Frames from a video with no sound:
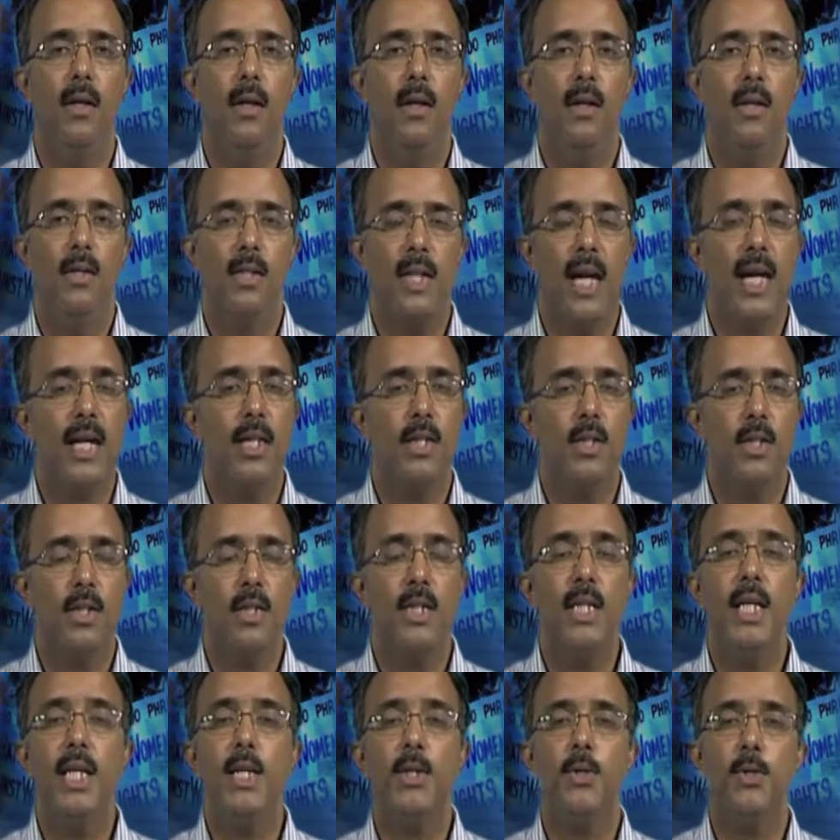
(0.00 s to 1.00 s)
Science
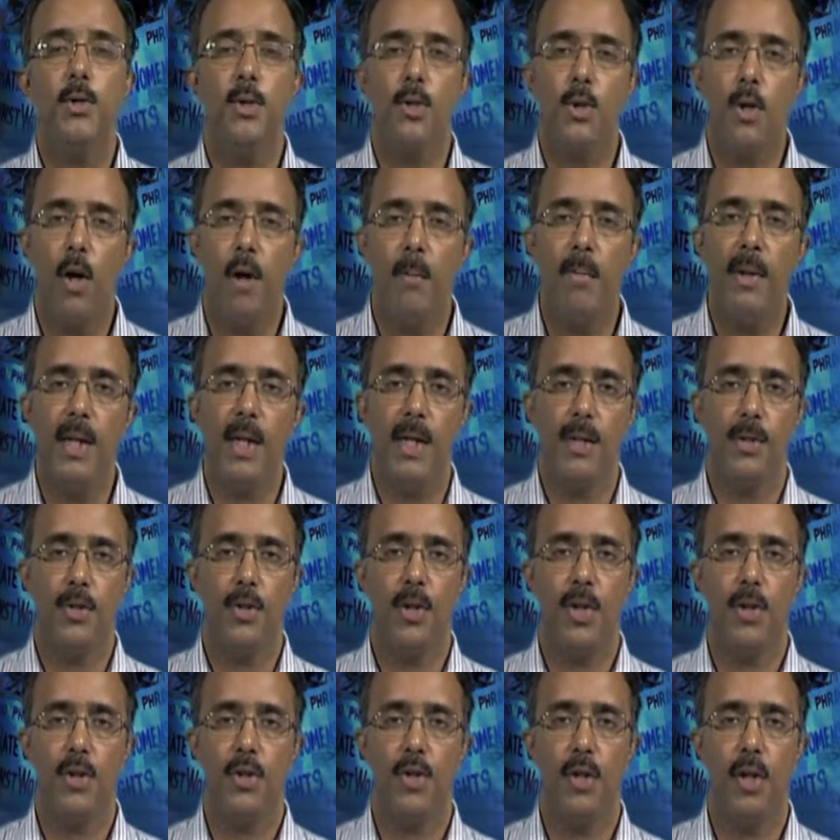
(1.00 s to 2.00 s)
seeks to dominate
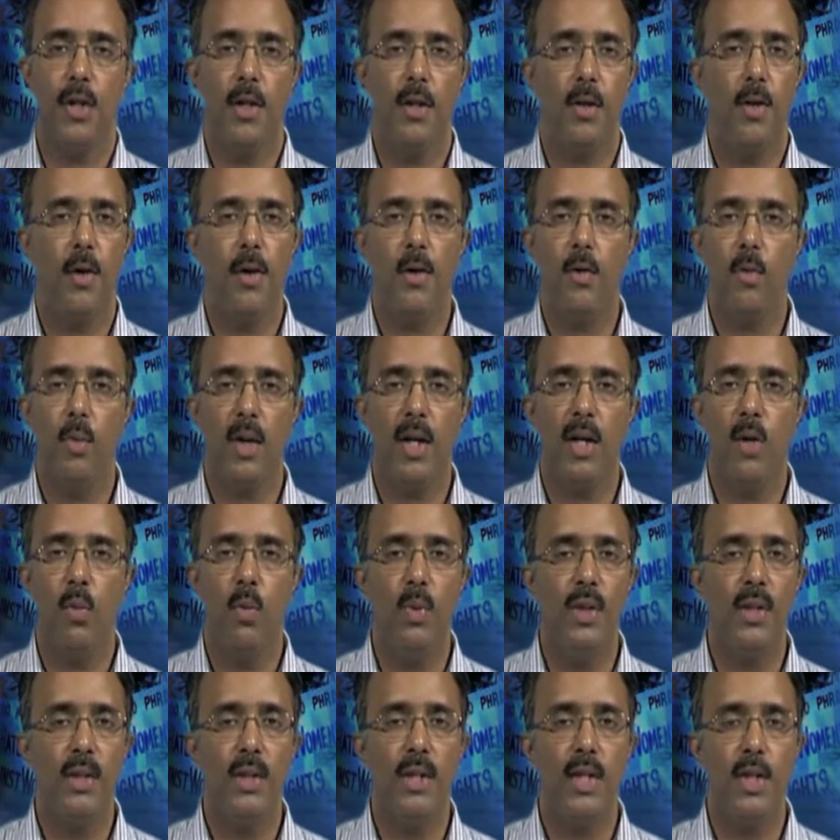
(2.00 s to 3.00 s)
nature, not work
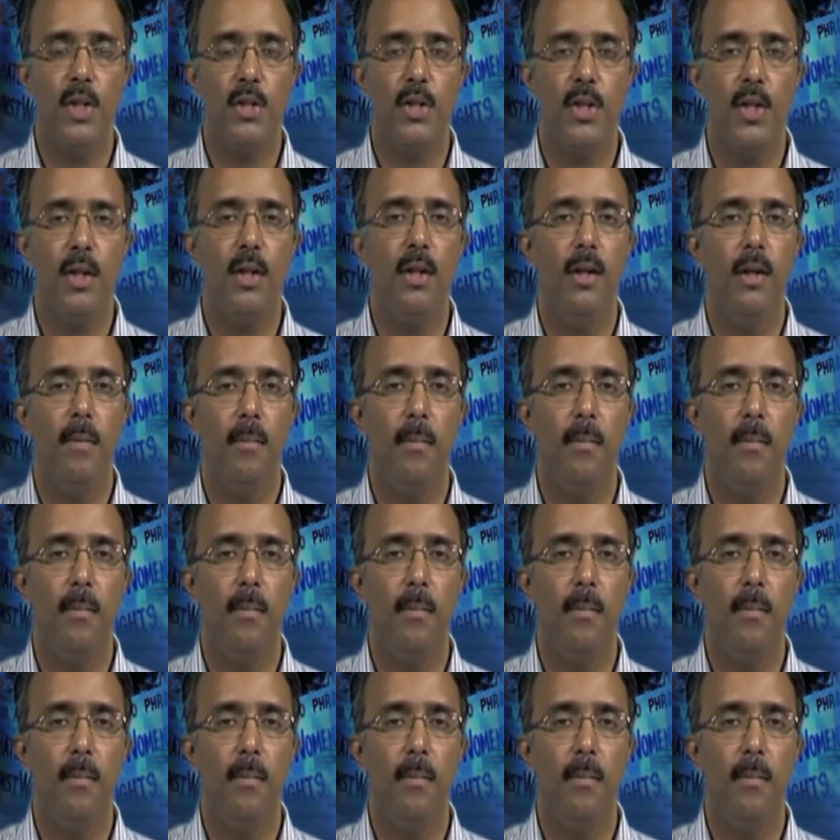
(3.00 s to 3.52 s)
with nature,